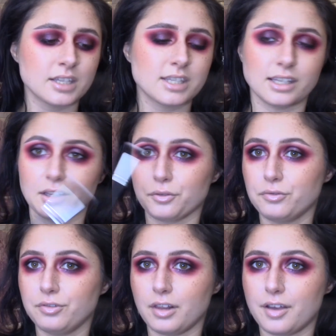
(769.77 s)
It's a little
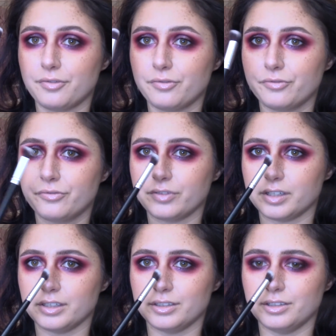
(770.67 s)

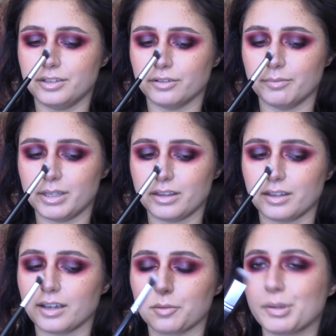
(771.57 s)
fluffy, domey thing.